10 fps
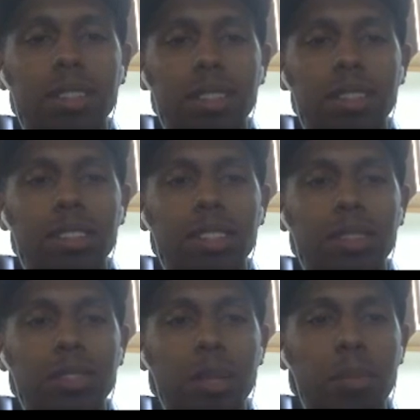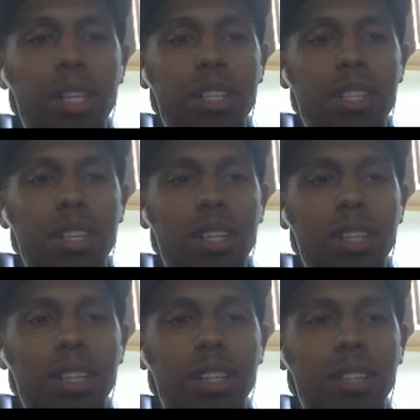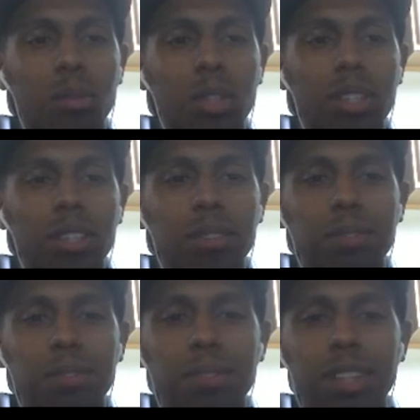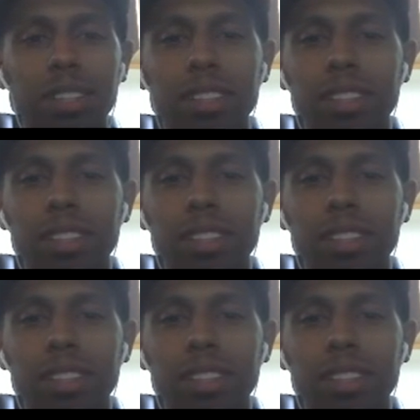Alright, here comes that penis again. What the fuck?